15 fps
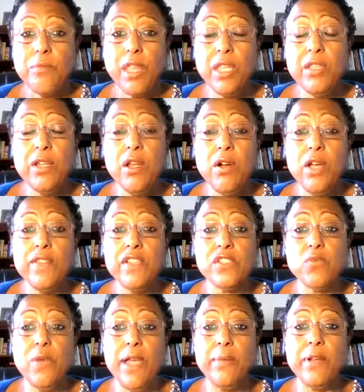on
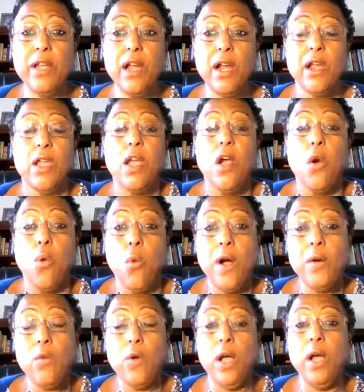this webinar,
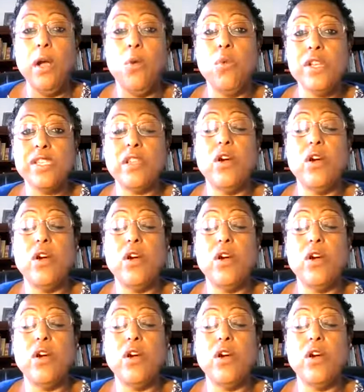what's